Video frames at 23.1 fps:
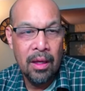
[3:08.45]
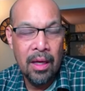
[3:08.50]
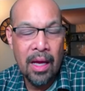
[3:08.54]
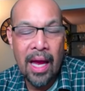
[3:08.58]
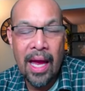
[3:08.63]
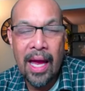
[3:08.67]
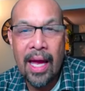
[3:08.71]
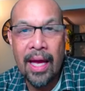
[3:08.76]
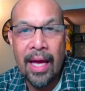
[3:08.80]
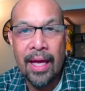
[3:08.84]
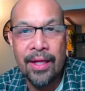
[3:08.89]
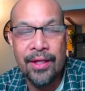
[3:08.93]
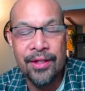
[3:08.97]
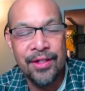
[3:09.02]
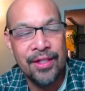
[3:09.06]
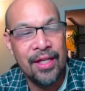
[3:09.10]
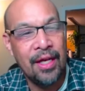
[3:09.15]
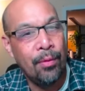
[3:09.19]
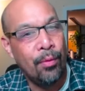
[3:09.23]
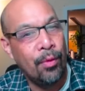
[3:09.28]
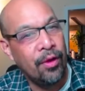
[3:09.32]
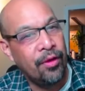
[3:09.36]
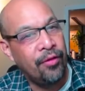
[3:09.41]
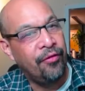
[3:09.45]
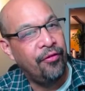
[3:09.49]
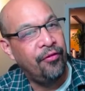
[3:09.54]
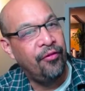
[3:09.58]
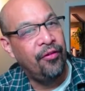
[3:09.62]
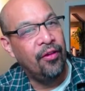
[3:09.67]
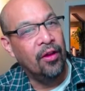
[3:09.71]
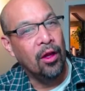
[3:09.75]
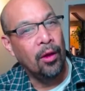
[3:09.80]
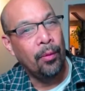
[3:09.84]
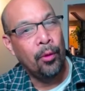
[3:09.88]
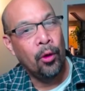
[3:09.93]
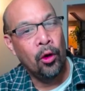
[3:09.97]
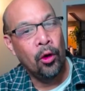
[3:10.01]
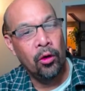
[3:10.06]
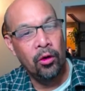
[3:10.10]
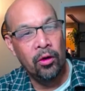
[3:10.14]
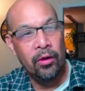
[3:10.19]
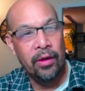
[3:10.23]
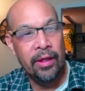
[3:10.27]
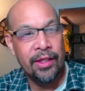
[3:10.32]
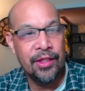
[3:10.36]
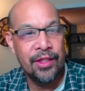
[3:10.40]
And same with Philip
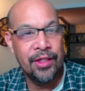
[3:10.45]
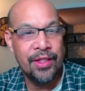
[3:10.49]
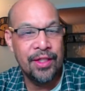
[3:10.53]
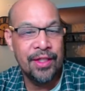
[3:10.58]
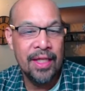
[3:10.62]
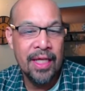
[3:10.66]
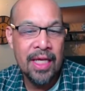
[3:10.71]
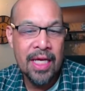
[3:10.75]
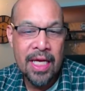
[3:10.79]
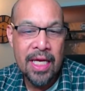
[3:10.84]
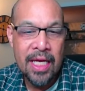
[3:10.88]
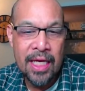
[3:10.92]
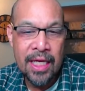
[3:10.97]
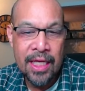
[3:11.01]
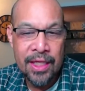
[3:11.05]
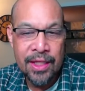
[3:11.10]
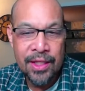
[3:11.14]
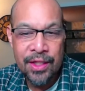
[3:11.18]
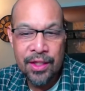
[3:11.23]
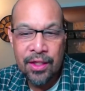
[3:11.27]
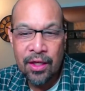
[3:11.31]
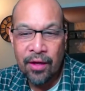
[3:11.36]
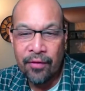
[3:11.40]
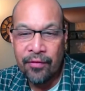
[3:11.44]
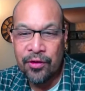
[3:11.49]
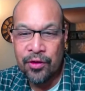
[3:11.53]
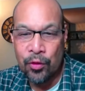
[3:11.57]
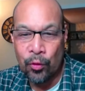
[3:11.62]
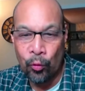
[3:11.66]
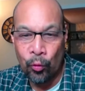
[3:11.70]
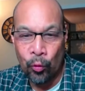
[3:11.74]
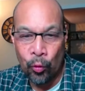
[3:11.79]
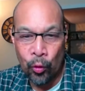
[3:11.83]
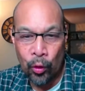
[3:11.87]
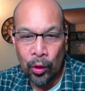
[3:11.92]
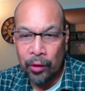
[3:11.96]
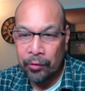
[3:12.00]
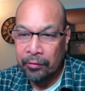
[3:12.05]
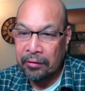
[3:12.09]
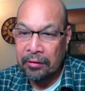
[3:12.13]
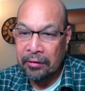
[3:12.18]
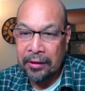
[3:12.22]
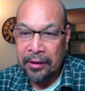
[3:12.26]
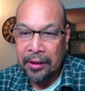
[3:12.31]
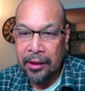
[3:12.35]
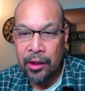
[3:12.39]
Herlitz. His stuff is really,
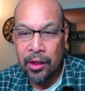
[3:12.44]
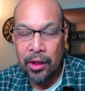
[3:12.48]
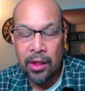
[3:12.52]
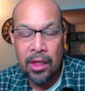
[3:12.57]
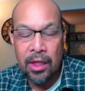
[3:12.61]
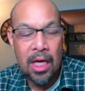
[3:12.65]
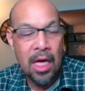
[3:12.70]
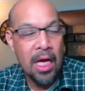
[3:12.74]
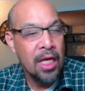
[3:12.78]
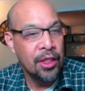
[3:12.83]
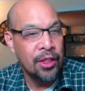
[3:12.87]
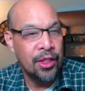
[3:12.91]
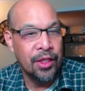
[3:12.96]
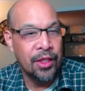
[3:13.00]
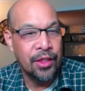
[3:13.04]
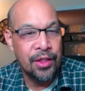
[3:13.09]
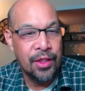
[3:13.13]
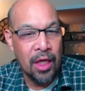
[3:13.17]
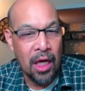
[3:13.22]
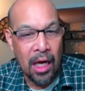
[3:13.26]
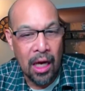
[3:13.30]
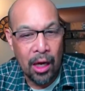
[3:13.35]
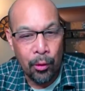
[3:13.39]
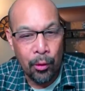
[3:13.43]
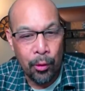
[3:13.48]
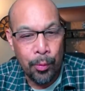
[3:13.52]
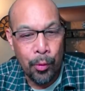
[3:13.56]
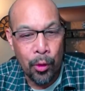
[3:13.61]
really good. Just uh, I would